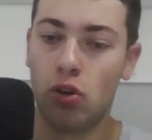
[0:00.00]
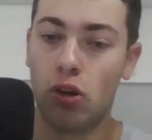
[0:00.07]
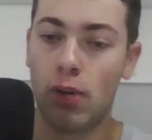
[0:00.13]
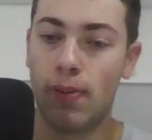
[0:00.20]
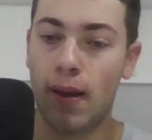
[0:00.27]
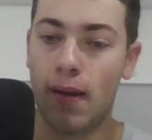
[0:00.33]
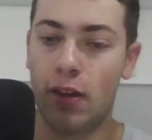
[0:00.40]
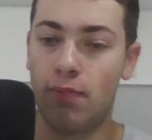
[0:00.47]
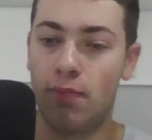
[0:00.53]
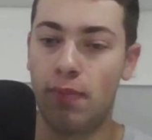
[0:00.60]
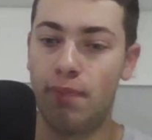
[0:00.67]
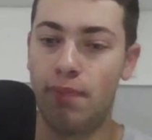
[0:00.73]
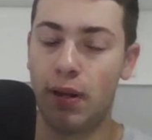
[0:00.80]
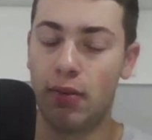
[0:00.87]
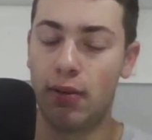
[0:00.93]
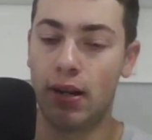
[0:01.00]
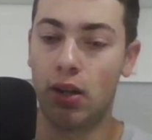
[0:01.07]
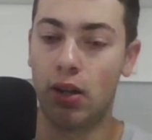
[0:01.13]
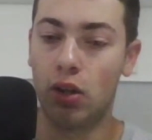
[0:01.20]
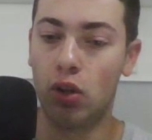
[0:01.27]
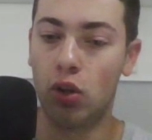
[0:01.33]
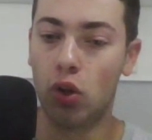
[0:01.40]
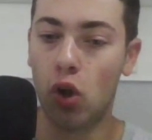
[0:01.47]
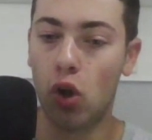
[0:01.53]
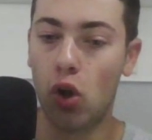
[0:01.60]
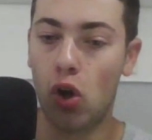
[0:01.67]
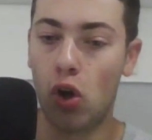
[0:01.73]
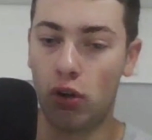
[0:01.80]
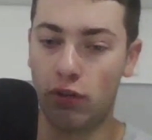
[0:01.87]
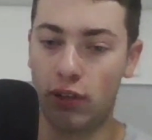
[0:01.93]
Corey Perry's been around a
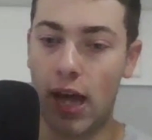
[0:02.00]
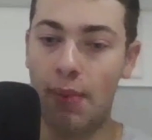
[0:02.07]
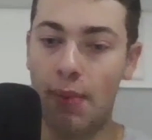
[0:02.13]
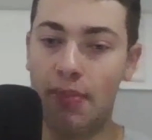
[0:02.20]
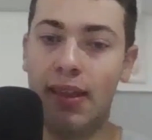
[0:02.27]
long time.